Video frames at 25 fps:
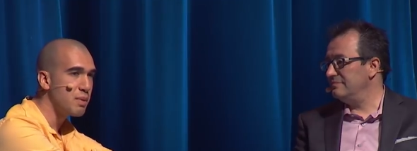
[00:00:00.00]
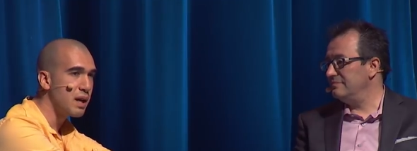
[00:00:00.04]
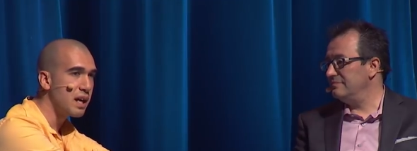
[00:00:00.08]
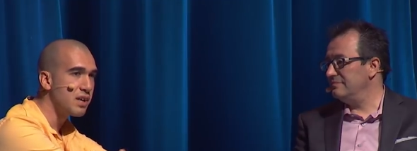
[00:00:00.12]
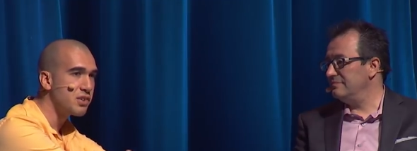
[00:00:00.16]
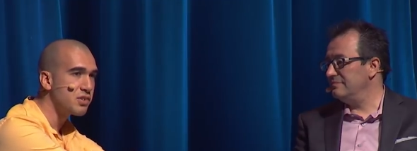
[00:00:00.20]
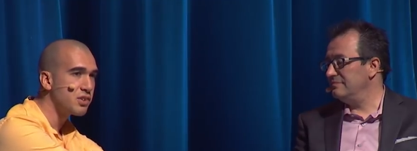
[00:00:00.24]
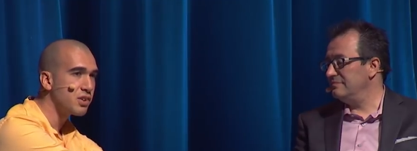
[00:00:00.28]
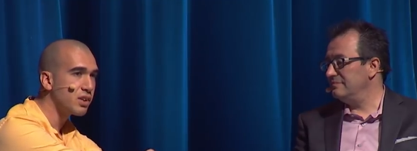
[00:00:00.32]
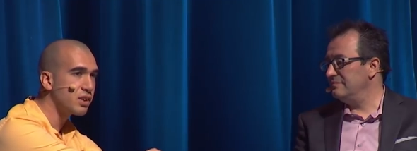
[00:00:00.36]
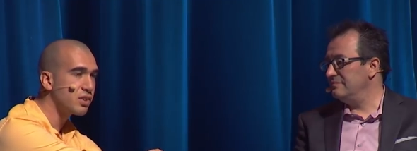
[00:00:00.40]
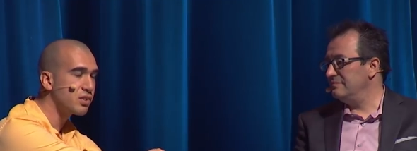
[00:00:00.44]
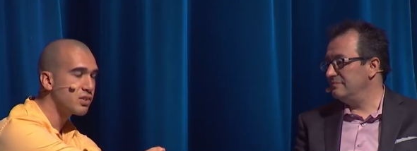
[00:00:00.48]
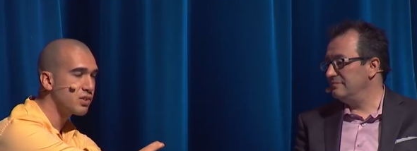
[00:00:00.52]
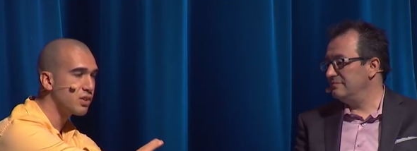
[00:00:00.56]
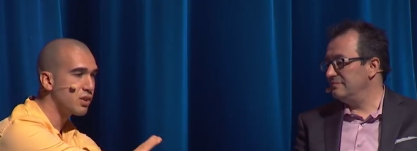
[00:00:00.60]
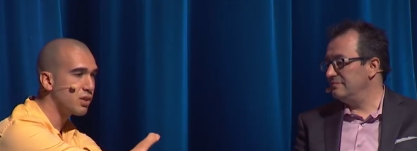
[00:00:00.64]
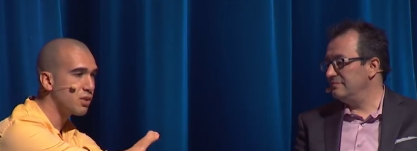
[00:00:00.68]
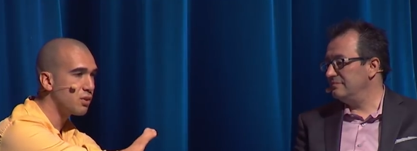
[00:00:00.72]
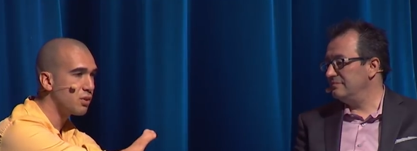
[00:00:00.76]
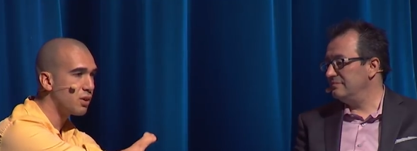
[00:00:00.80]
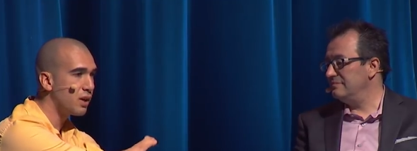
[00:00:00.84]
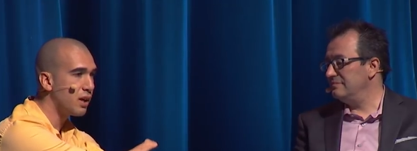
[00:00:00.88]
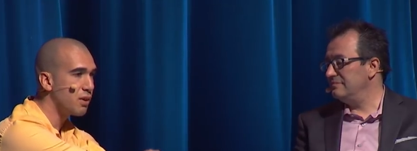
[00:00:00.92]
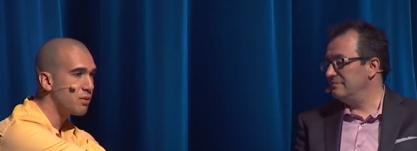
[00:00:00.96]
Speaker 1: magic.
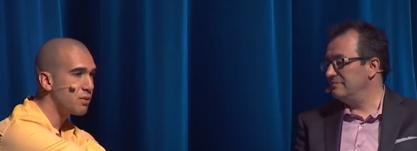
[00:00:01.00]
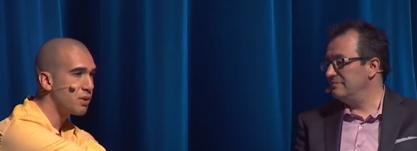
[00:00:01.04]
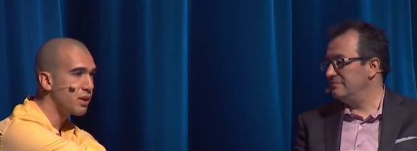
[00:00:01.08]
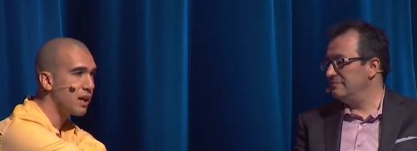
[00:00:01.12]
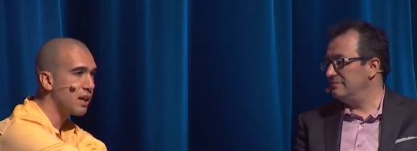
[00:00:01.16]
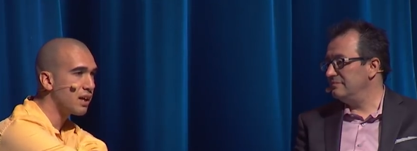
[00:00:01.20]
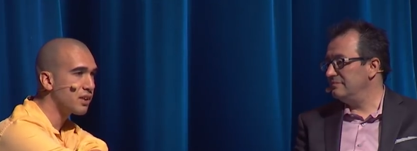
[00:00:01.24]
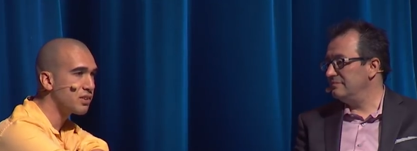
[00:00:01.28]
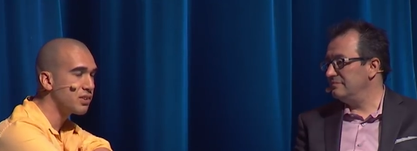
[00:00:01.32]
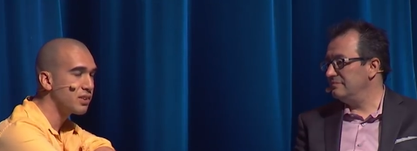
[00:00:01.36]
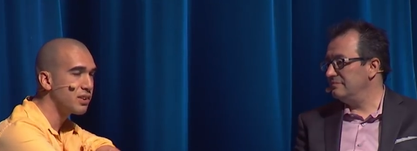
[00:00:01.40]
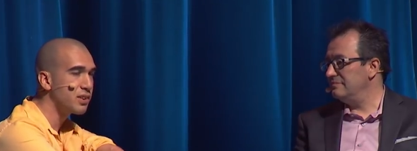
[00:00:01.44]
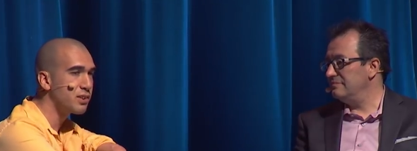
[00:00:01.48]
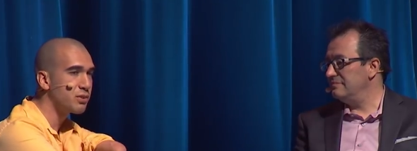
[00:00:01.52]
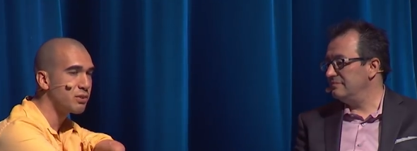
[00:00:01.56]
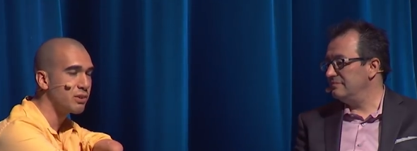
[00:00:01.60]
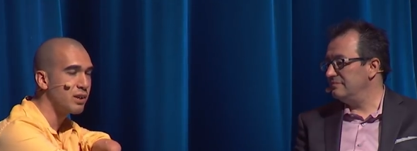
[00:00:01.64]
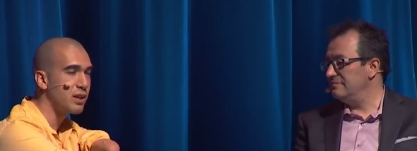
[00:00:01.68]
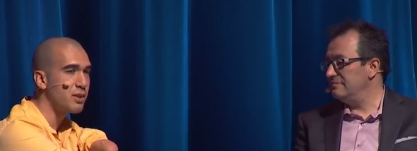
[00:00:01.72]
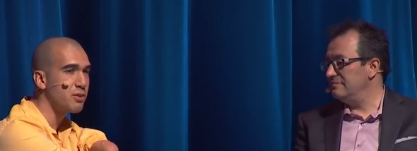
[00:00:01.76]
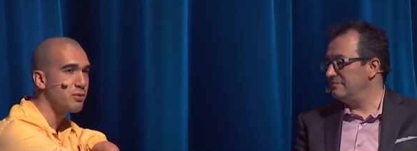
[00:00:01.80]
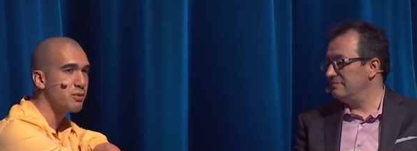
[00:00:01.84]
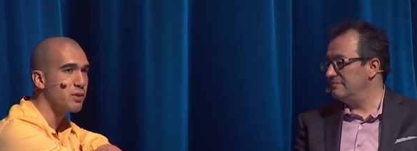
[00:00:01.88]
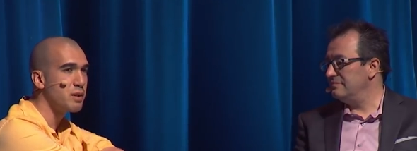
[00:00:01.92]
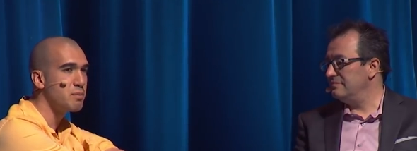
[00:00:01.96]
So I would actually
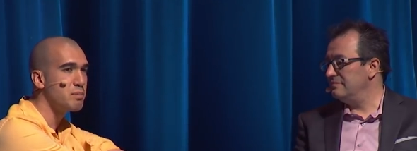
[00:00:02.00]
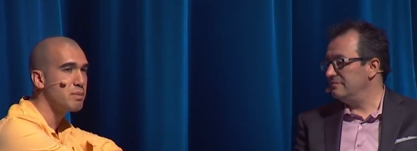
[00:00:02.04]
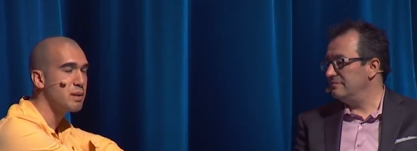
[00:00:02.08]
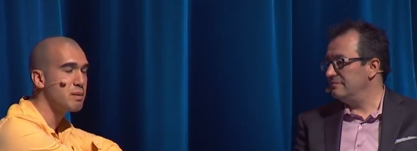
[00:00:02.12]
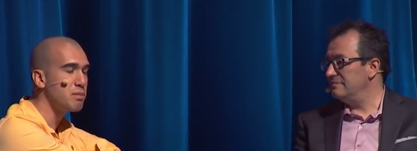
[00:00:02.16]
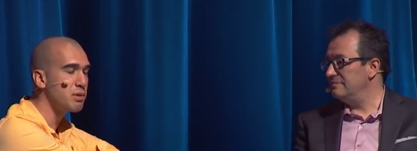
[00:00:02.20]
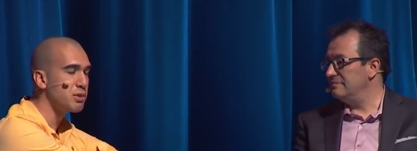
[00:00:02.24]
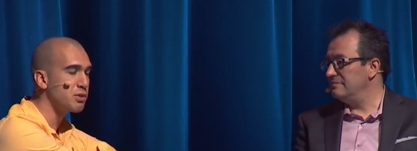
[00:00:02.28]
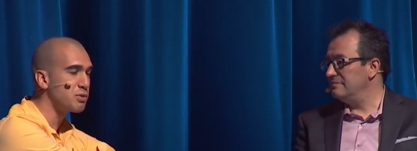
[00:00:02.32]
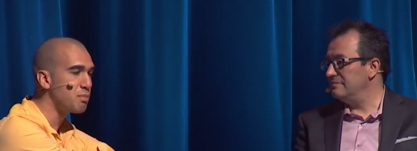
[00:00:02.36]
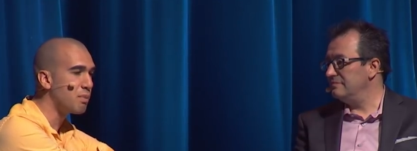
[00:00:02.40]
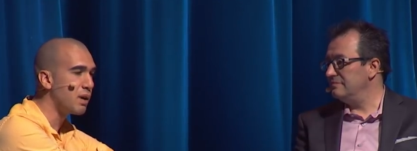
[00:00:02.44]
try to read people's